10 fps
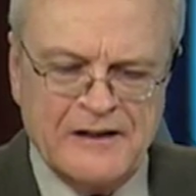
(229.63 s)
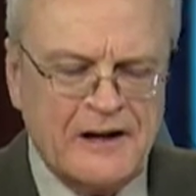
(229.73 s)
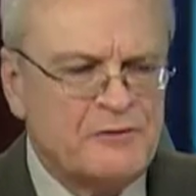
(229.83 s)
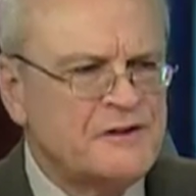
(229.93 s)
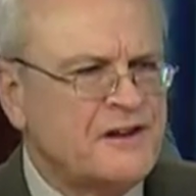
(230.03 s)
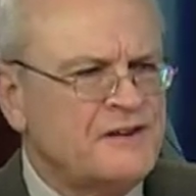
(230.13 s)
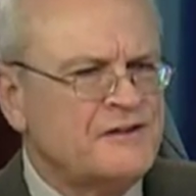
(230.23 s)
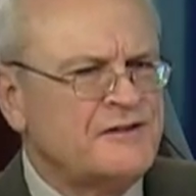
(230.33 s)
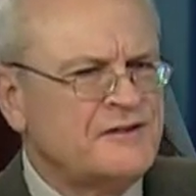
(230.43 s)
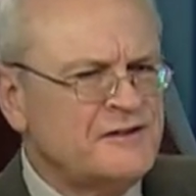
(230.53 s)
and
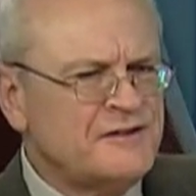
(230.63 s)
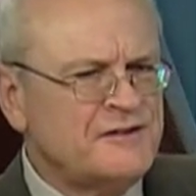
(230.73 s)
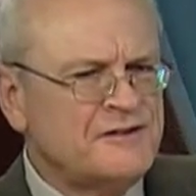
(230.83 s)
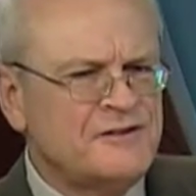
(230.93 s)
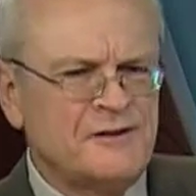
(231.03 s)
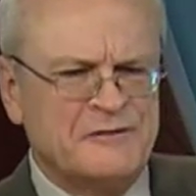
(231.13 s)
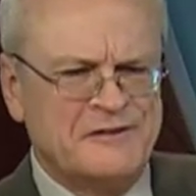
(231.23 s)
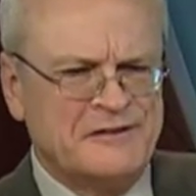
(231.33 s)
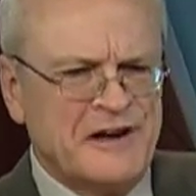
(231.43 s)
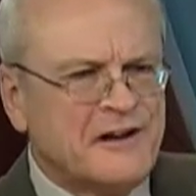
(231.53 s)
nowadays, this, you
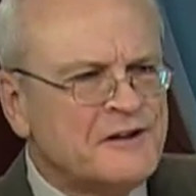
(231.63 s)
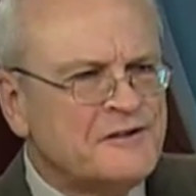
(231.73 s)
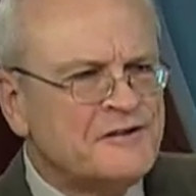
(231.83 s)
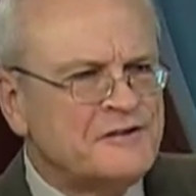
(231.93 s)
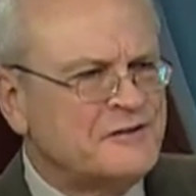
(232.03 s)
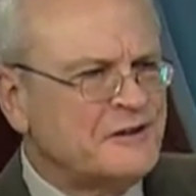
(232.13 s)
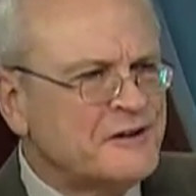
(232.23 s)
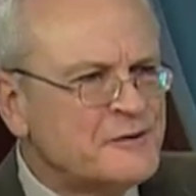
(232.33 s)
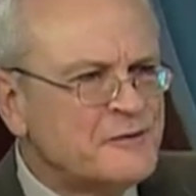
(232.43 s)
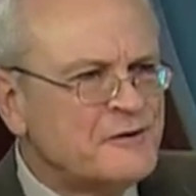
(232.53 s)
know, decadent, mm-hmm.
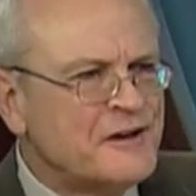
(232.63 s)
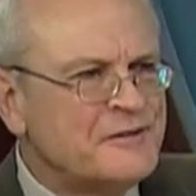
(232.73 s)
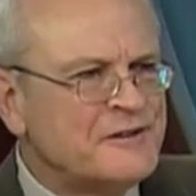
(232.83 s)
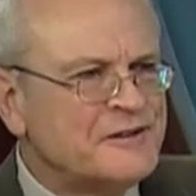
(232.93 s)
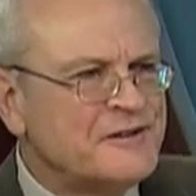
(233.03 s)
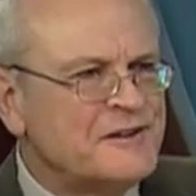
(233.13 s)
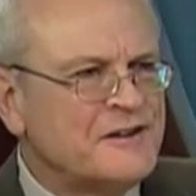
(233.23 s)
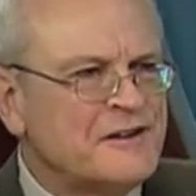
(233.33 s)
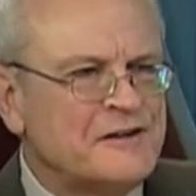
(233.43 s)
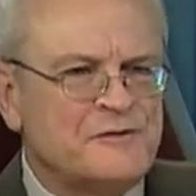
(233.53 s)
delectable. I
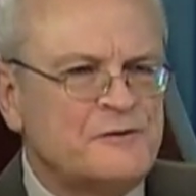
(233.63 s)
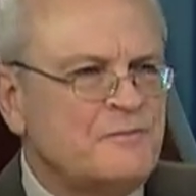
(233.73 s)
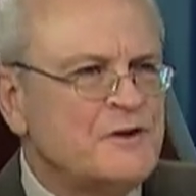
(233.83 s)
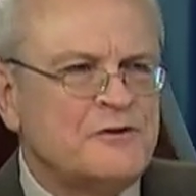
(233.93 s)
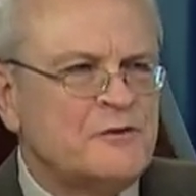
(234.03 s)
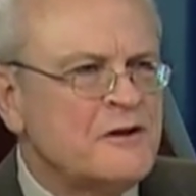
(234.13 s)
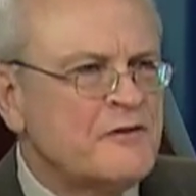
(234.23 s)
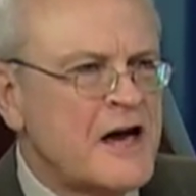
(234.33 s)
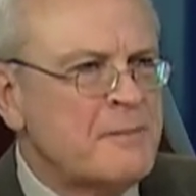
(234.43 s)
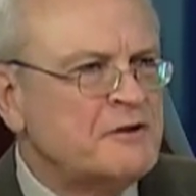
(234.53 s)
mean, is there
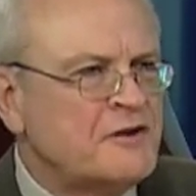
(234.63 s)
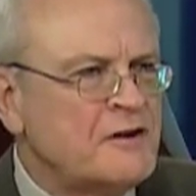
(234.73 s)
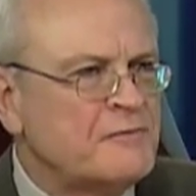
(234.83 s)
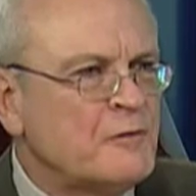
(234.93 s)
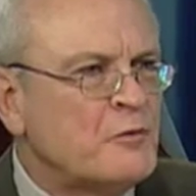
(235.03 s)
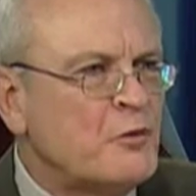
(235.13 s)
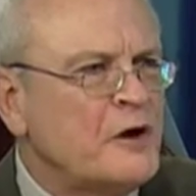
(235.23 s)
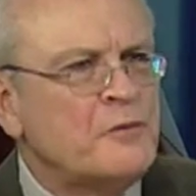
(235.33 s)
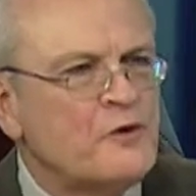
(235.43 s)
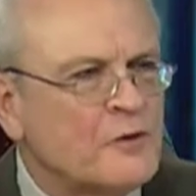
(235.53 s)
enough appetite for
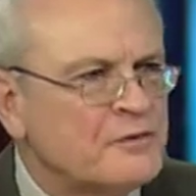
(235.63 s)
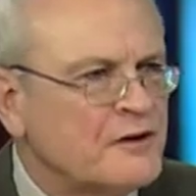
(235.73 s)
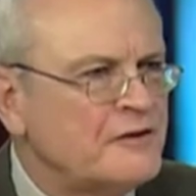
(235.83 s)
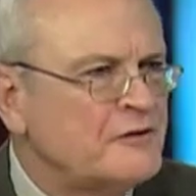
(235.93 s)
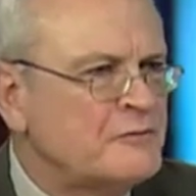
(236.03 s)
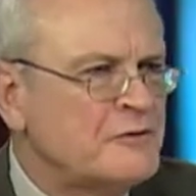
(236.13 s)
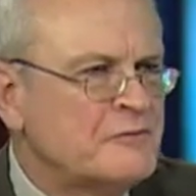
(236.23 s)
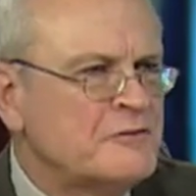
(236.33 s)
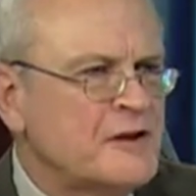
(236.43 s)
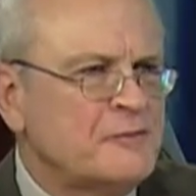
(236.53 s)
one more place
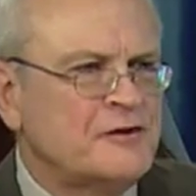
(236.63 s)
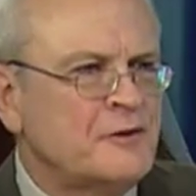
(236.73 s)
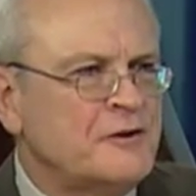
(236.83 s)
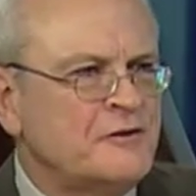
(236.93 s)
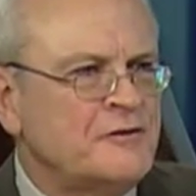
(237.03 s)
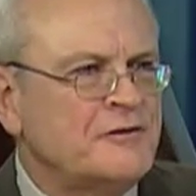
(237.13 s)
with, with yes. upscale